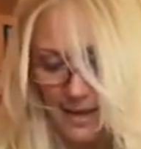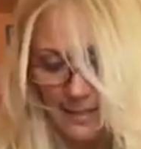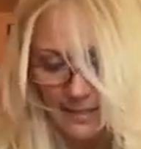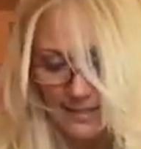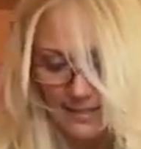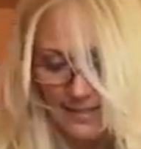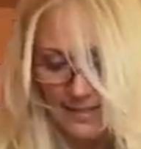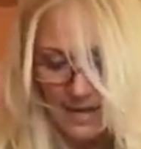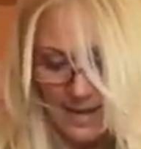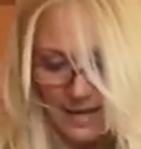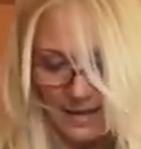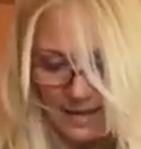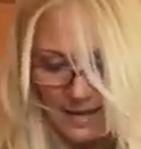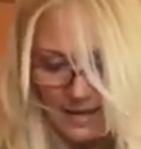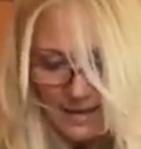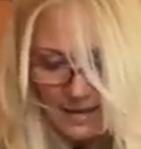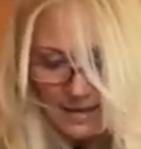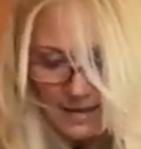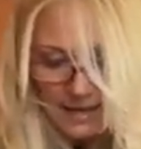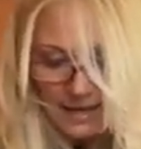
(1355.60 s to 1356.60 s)
I have
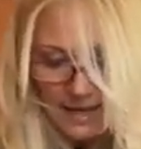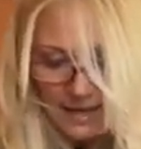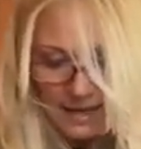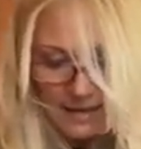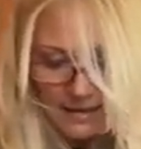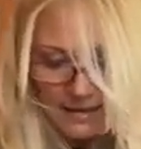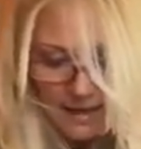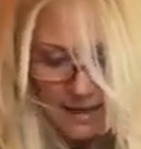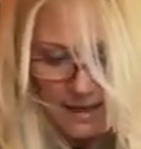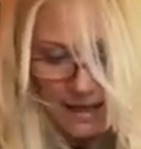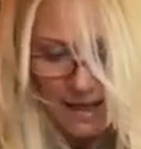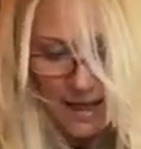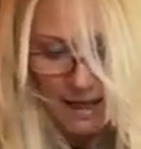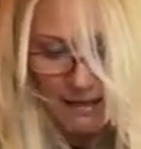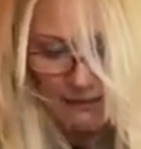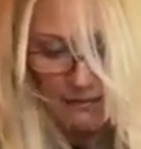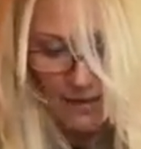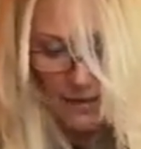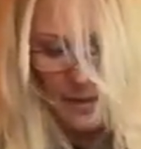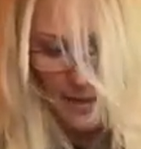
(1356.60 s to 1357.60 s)
a TV down
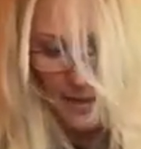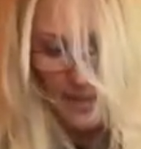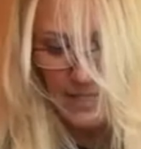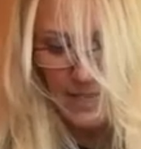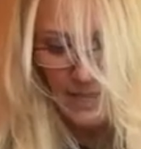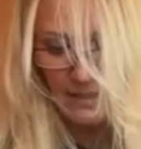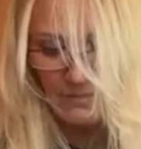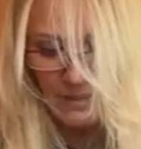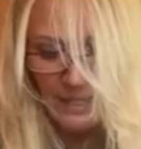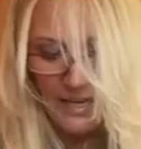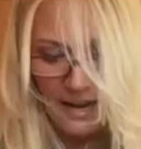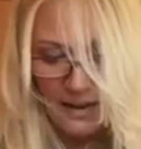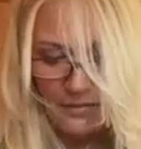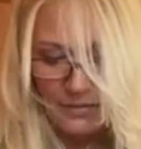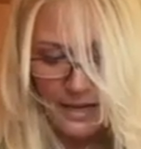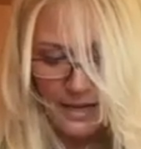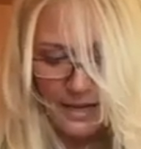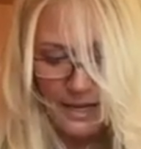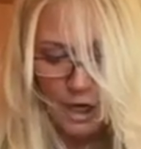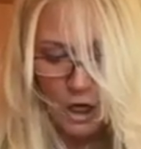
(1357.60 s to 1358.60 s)
there. I got
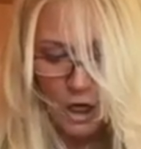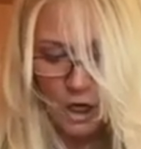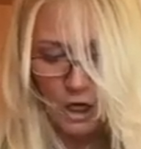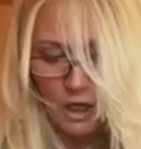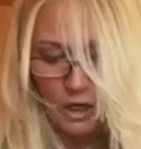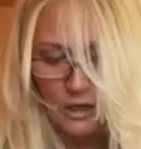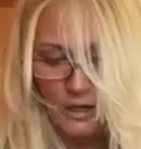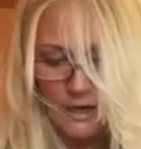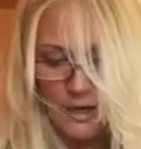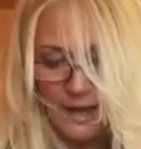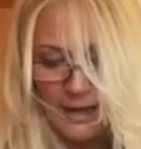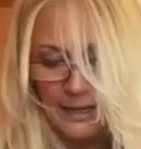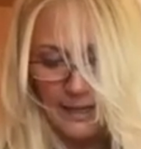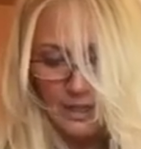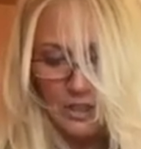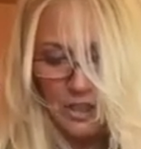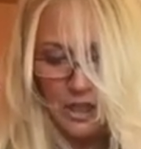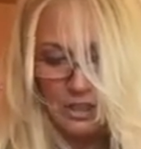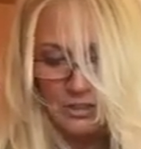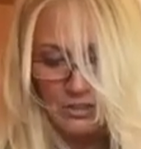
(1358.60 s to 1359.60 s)
chairs down there, and then I've
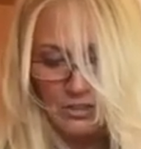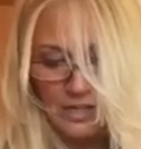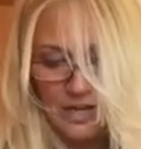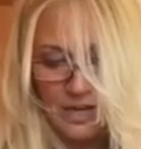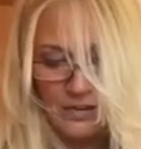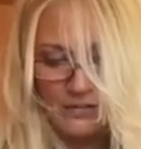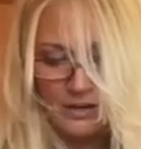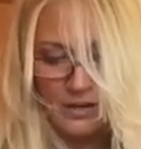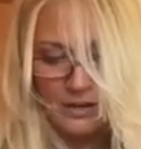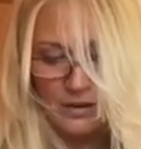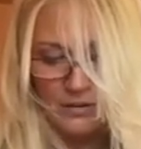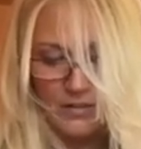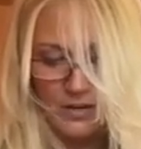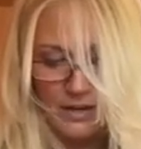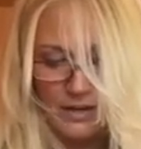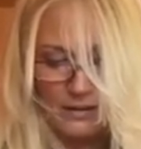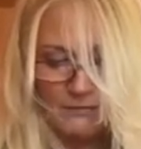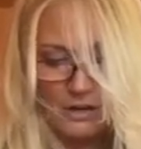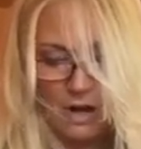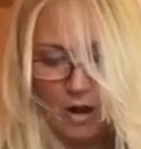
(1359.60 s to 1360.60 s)
got all my Scentsy stuff
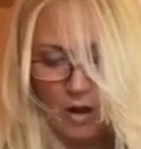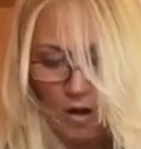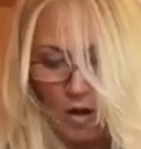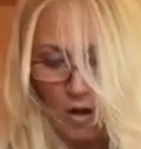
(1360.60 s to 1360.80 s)
down there.